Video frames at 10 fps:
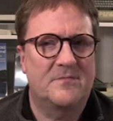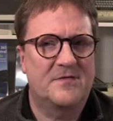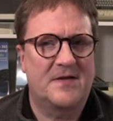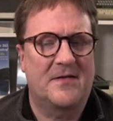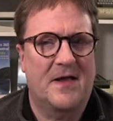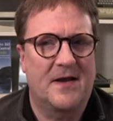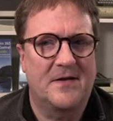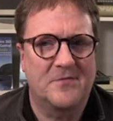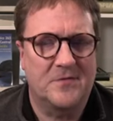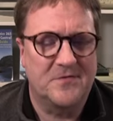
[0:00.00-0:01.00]
take that
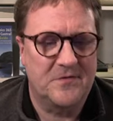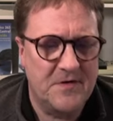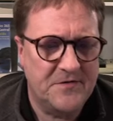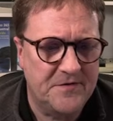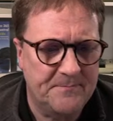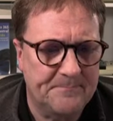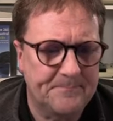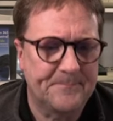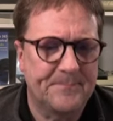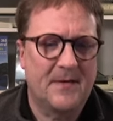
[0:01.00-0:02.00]
into consideration.
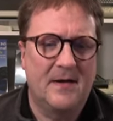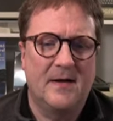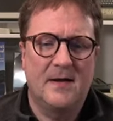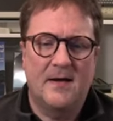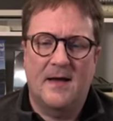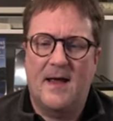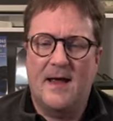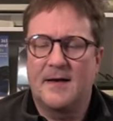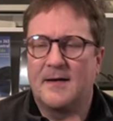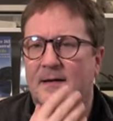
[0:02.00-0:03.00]

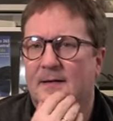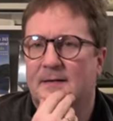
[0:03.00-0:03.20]
And